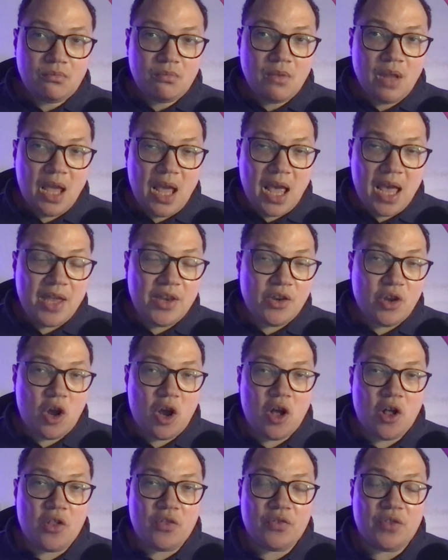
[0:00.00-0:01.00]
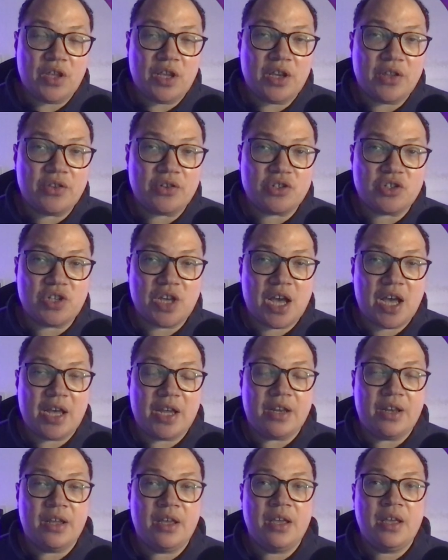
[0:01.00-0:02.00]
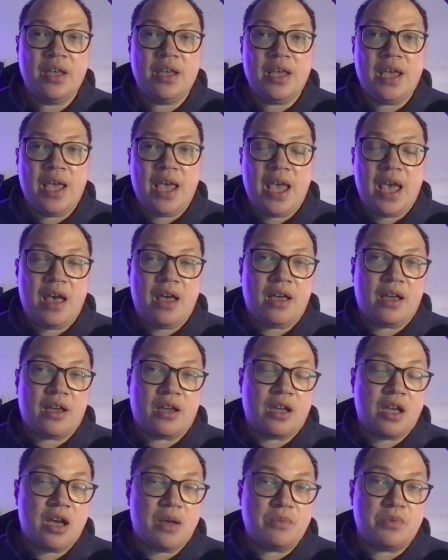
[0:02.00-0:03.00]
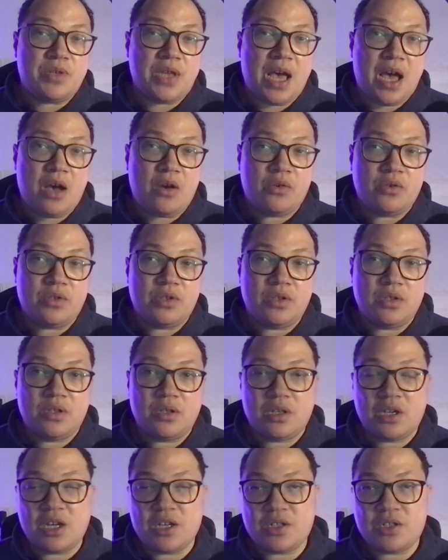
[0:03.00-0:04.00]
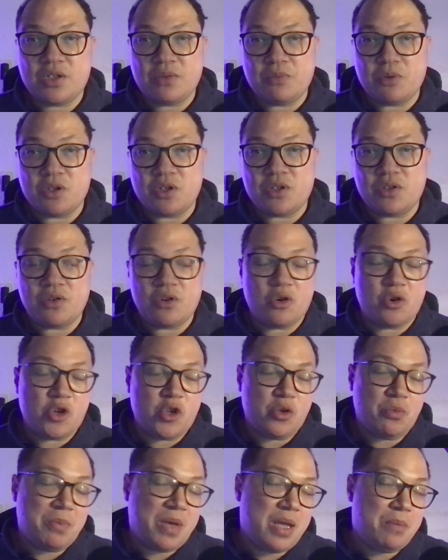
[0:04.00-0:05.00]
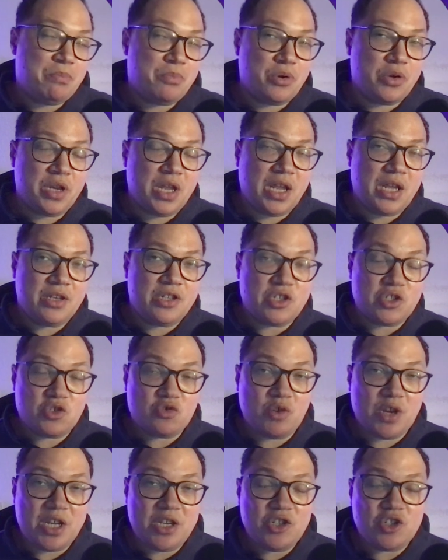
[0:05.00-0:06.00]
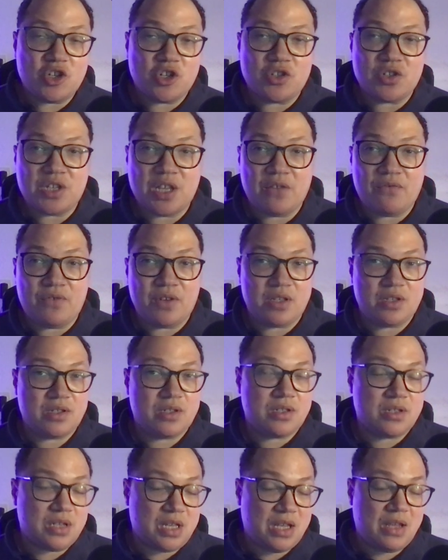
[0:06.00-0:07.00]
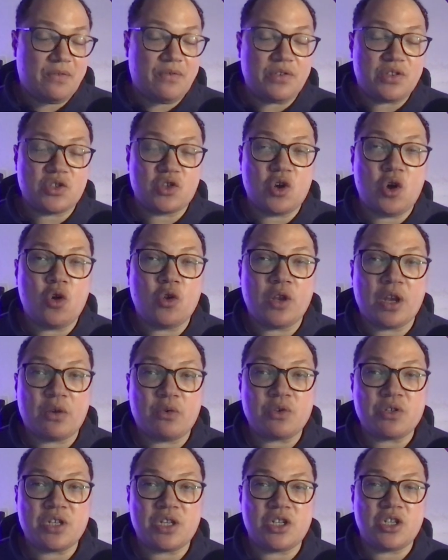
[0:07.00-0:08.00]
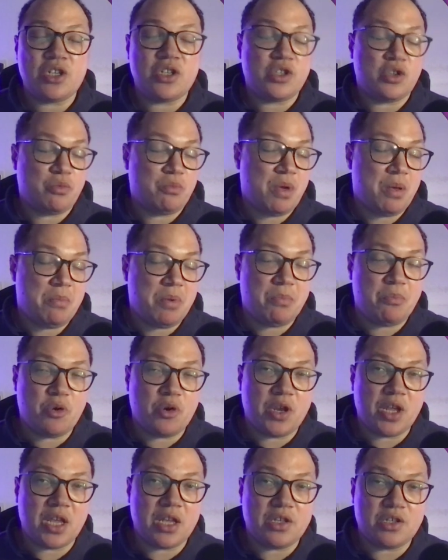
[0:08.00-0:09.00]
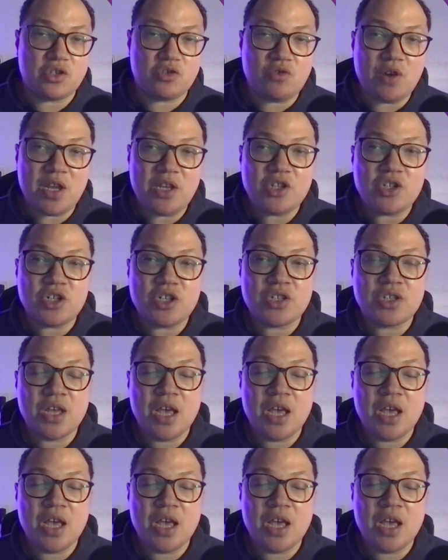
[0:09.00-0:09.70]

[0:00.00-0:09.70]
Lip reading: and on the other side comes out customers. Or you may put in strangers. If it's cold acquisitions, you may be putting in strangers